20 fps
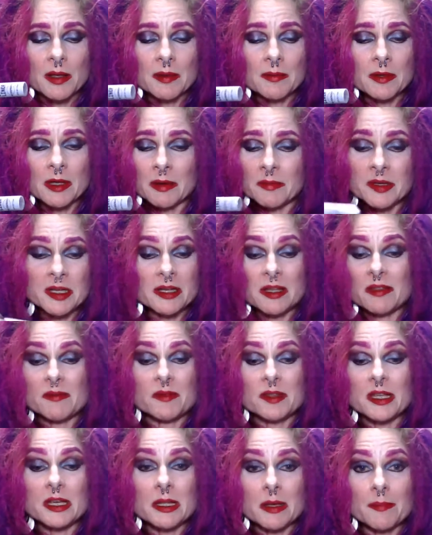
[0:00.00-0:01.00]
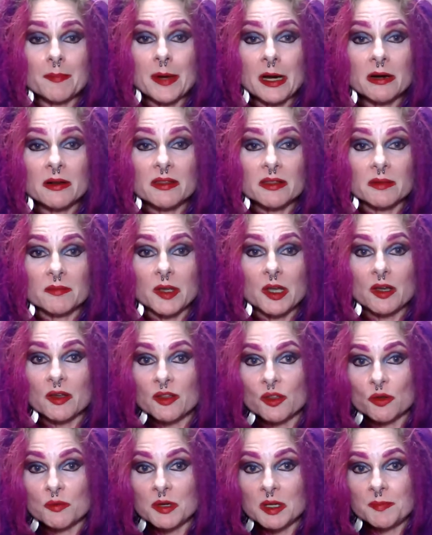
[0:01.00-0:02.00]
I mean, this was getting embarrassing because
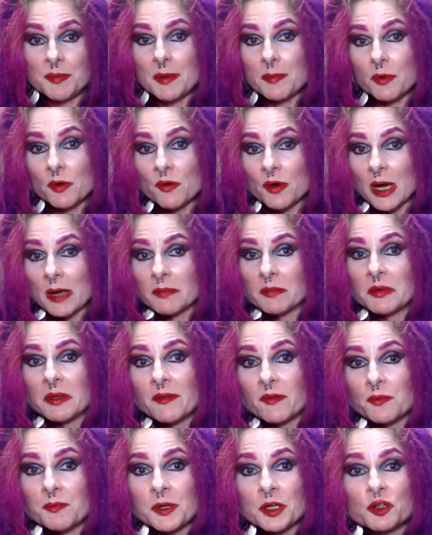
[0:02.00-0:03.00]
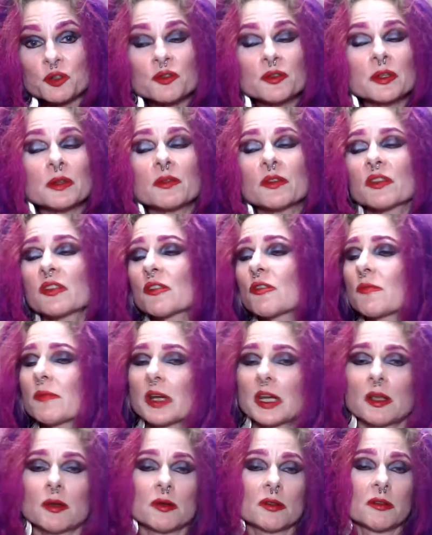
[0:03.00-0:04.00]
so many people grabbed me for pictures, and there's so
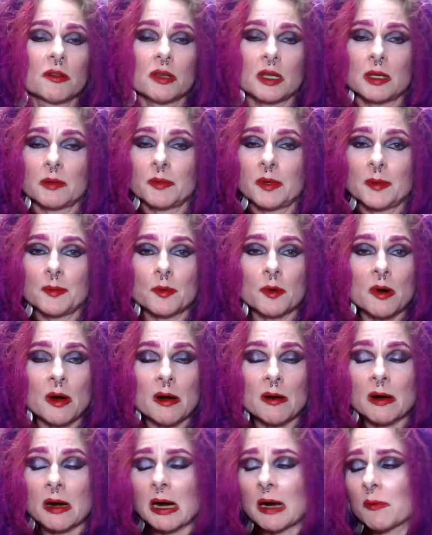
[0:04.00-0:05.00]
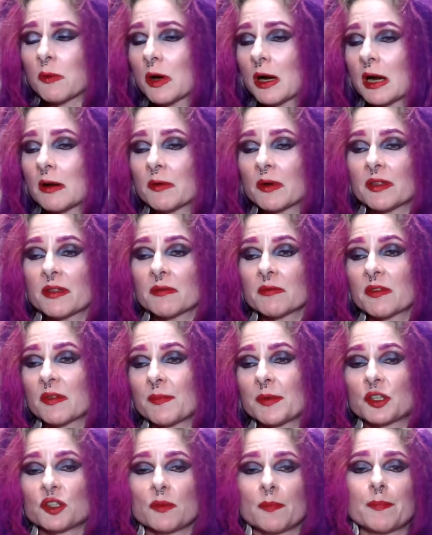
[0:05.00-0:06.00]
many good-looking people where I was. There was a
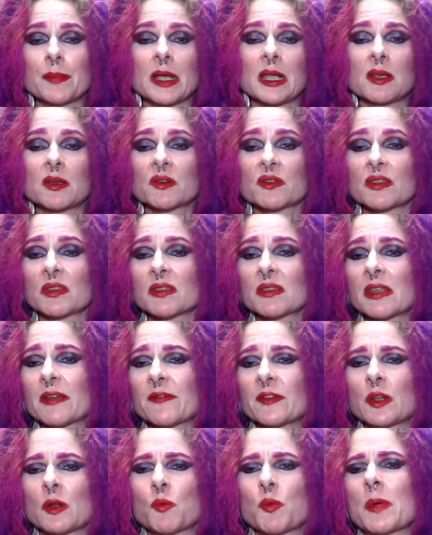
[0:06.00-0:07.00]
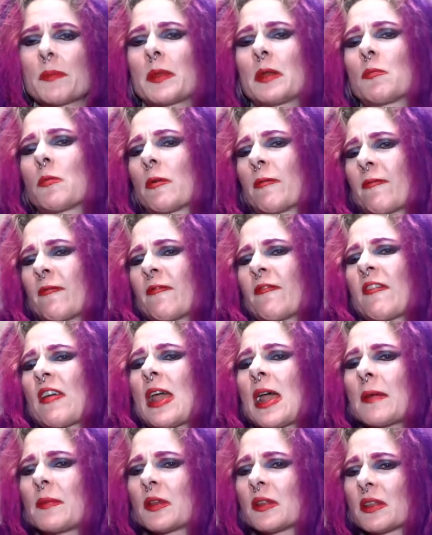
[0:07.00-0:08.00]
bunch of bikers and stuff, and the women were
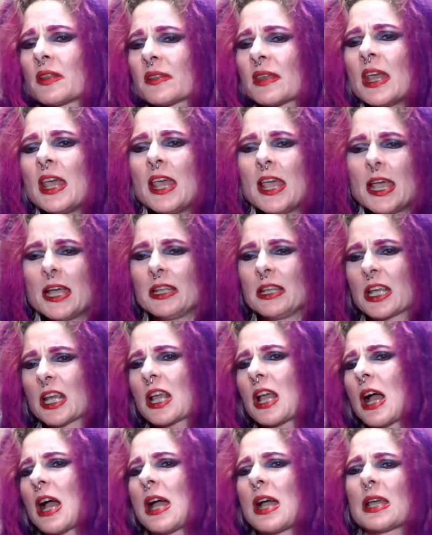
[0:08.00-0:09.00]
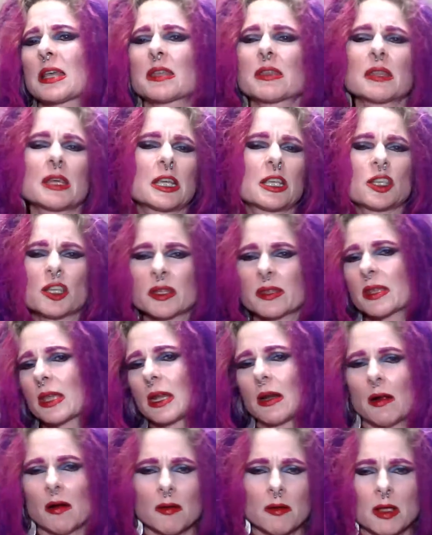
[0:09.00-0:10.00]
fabulous, and the guys, they just, they
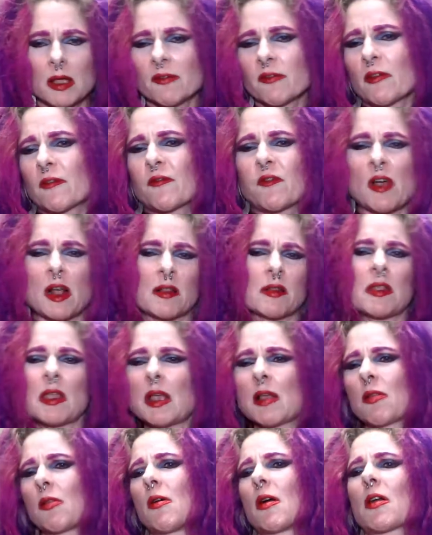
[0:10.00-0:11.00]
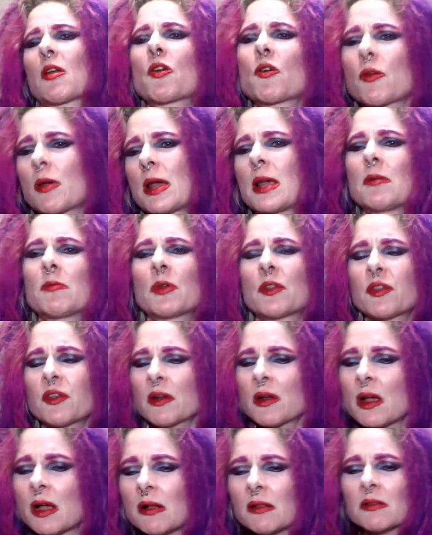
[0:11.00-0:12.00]
don't give a fuck. They look great with their
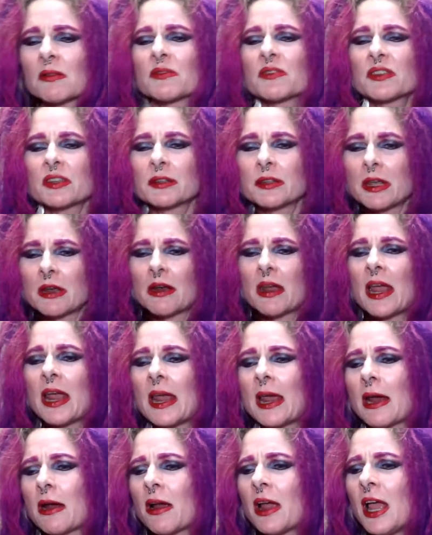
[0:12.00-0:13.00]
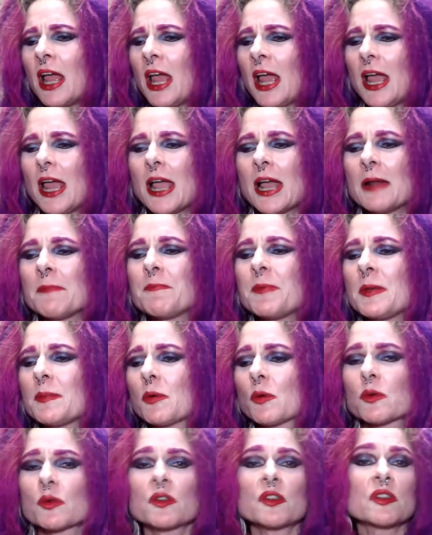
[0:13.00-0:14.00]
colors and their hair, and people
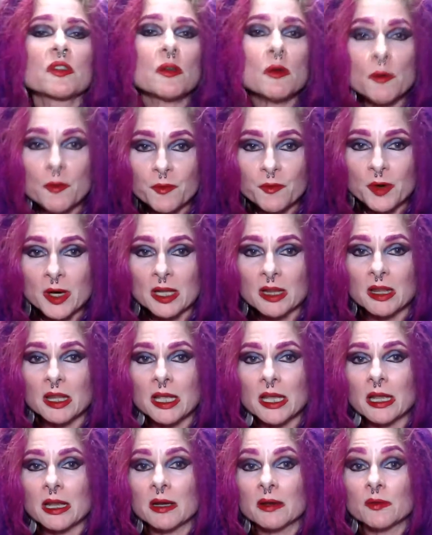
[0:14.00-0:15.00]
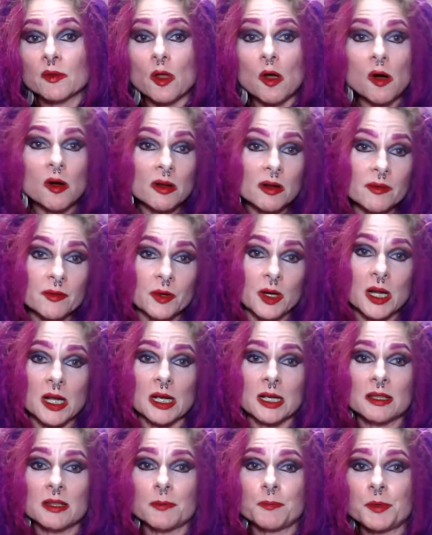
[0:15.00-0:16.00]
were so friendly, and all the different
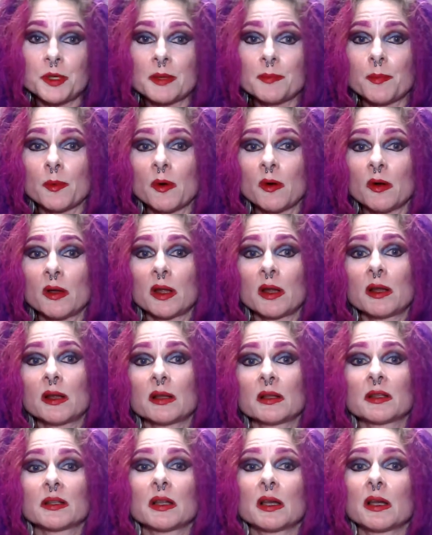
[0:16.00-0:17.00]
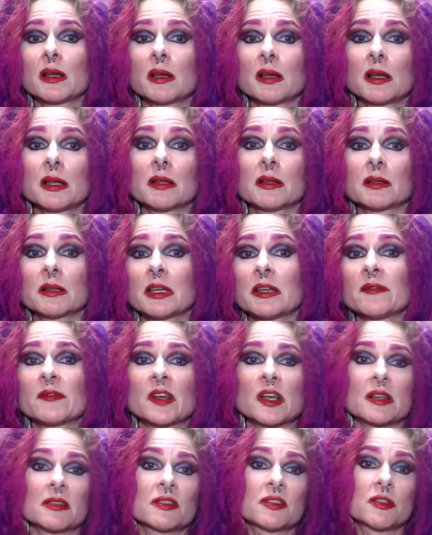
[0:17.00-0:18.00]
kinds of people, and uh, I even
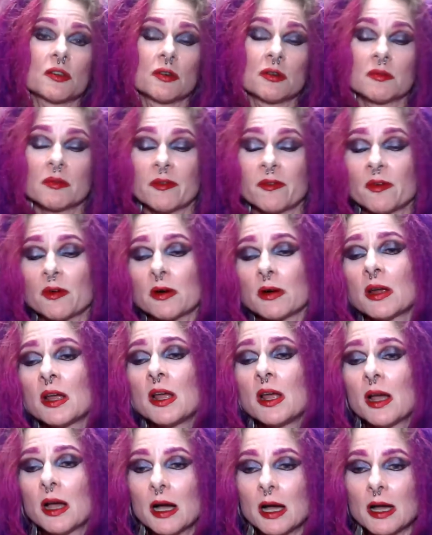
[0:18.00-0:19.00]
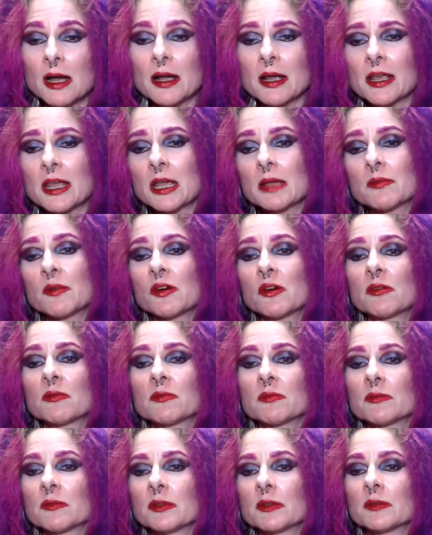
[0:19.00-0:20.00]
got stoned for uh, I came home,
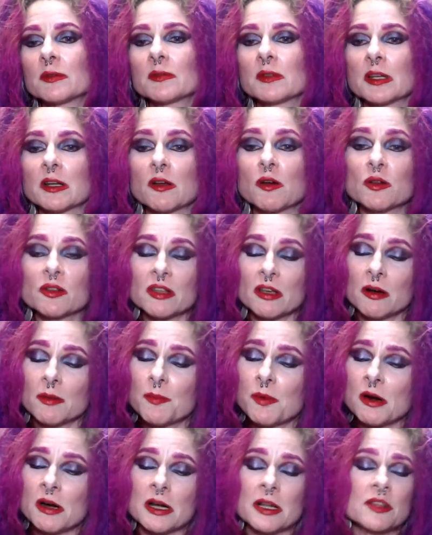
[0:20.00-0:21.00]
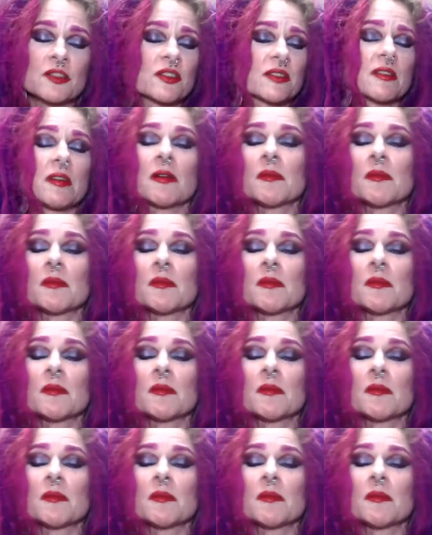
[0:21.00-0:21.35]
the, hotel party, just a whole